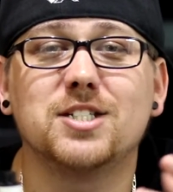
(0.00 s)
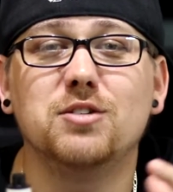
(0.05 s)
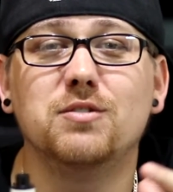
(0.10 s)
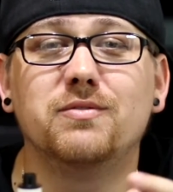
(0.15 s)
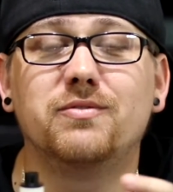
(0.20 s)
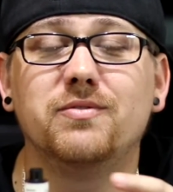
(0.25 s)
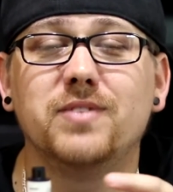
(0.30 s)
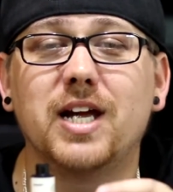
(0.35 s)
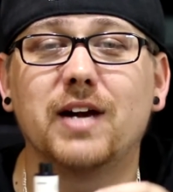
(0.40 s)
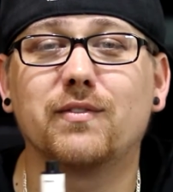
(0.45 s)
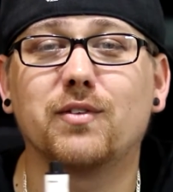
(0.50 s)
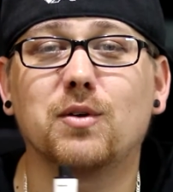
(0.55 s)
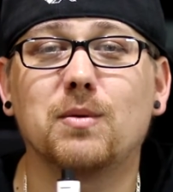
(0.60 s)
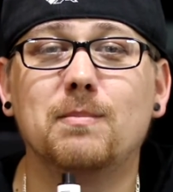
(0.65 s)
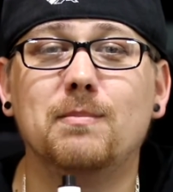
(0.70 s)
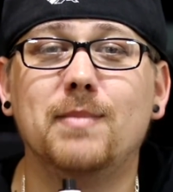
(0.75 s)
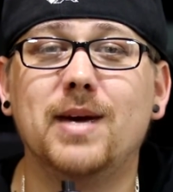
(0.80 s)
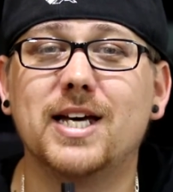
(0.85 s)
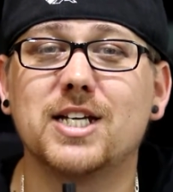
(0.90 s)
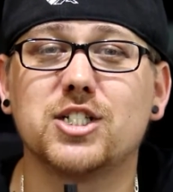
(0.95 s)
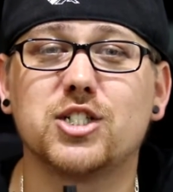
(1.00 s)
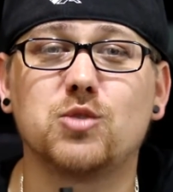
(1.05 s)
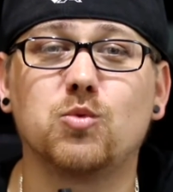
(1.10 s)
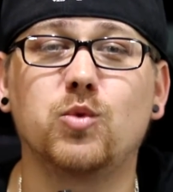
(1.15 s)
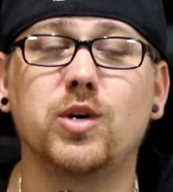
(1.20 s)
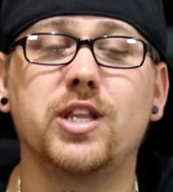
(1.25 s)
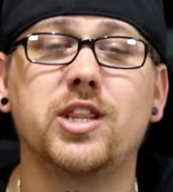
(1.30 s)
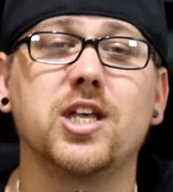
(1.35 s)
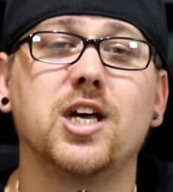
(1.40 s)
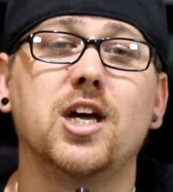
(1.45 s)
you've never messed
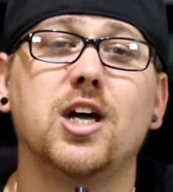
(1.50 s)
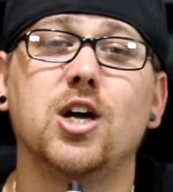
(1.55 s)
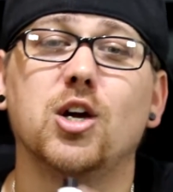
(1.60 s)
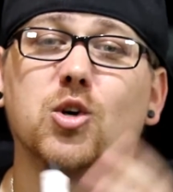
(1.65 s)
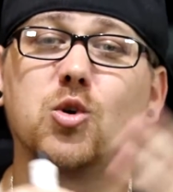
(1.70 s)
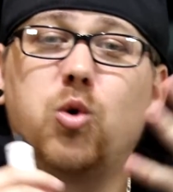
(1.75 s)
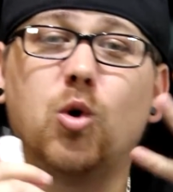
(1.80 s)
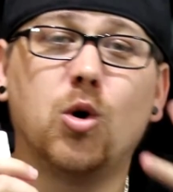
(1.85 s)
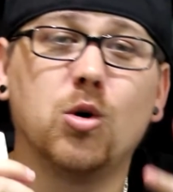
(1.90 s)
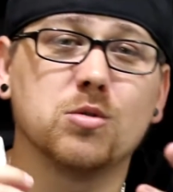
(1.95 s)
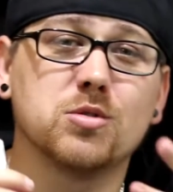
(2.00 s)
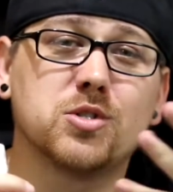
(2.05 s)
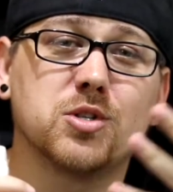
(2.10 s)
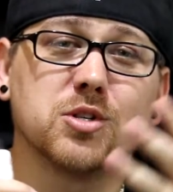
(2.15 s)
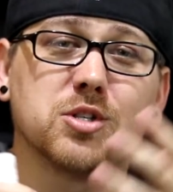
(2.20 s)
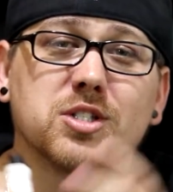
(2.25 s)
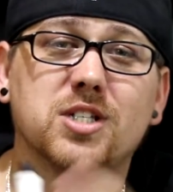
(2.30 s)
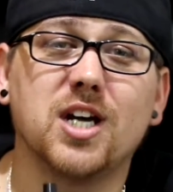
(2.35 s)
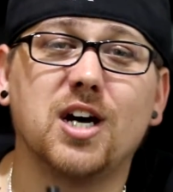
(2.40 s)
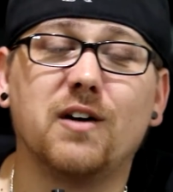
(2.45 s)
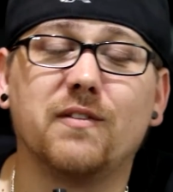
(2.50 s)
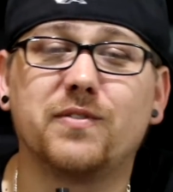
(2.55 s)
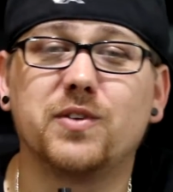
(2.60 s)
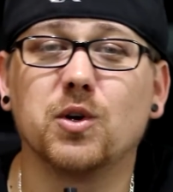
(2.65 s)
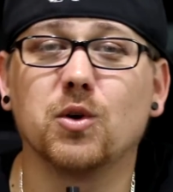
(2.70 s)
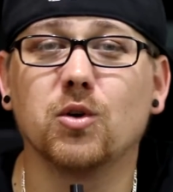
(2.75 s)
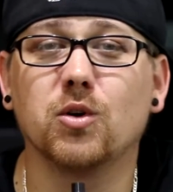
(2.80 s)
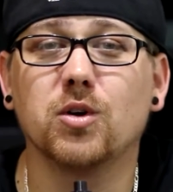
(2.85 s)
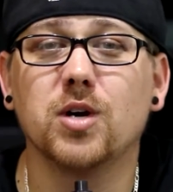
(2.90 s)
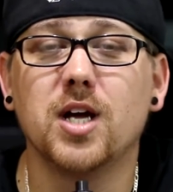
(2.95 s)
with coils yourself,
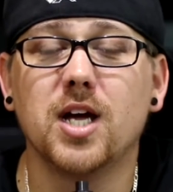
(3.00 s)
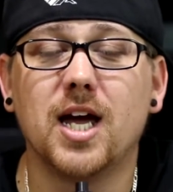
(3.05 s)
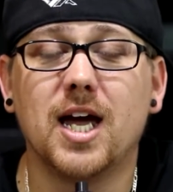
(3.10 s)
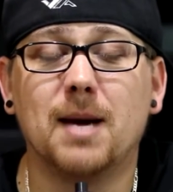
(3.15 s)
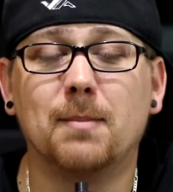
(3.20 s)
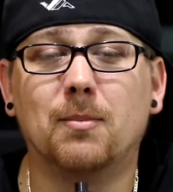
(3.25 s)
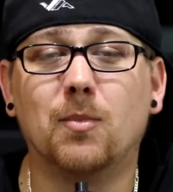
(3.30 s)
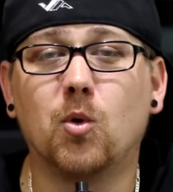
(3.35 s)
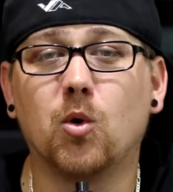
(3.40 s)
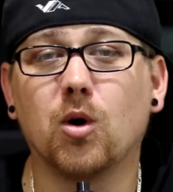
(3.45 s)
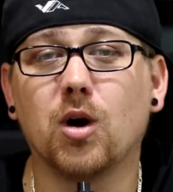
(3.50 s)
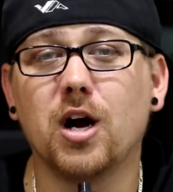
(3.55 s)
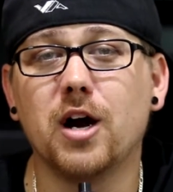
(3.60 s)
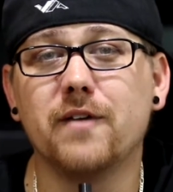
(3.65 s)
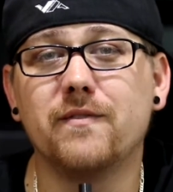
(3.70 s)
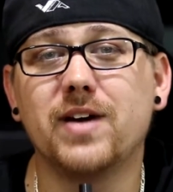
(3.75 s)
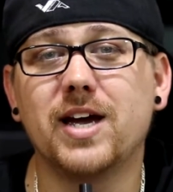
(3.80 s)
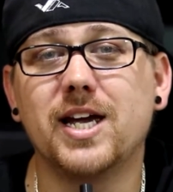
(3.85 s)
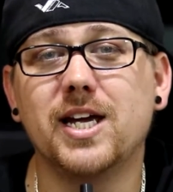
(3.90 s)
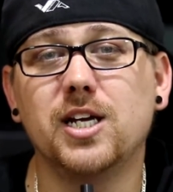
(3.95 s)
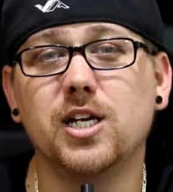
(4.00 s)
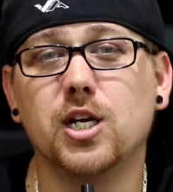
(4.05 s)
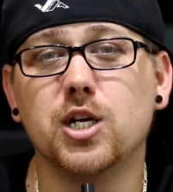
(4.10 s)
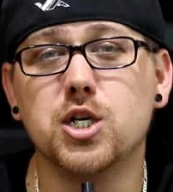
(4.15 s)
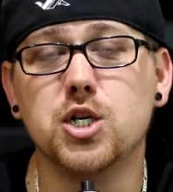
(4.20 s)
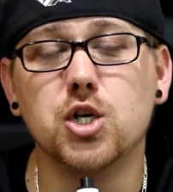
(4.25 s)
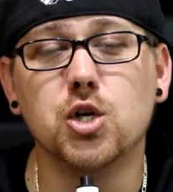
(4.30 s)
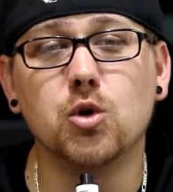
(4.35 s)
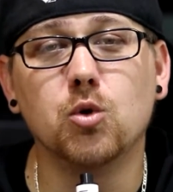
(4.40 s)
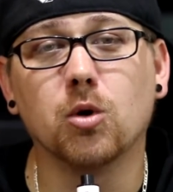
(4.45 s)
you're more of a
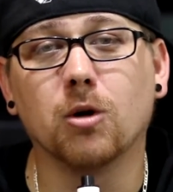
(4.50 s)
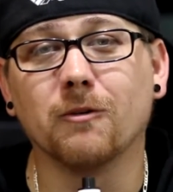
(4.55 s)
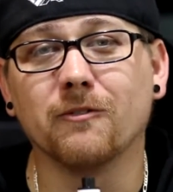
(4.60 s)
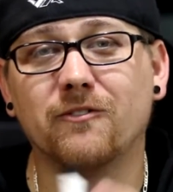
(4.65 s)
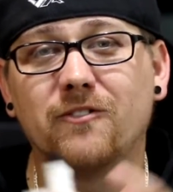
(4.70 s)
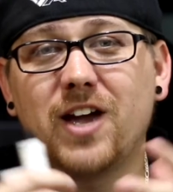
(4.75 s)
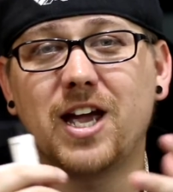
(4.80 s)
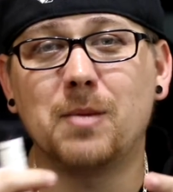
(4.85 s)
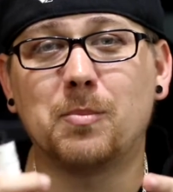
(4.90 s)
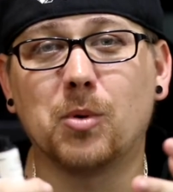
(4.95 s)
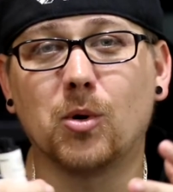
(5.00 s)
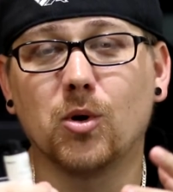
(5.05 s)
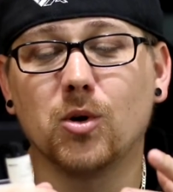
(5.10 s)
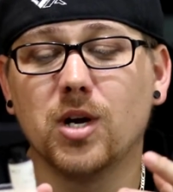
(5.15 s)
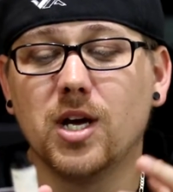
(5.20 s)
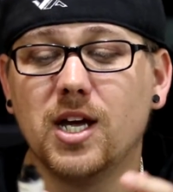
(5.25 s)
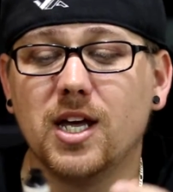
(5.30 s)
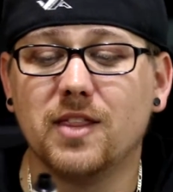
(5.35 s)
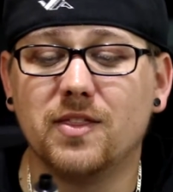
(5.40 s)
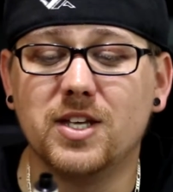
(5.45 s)
newer vapor.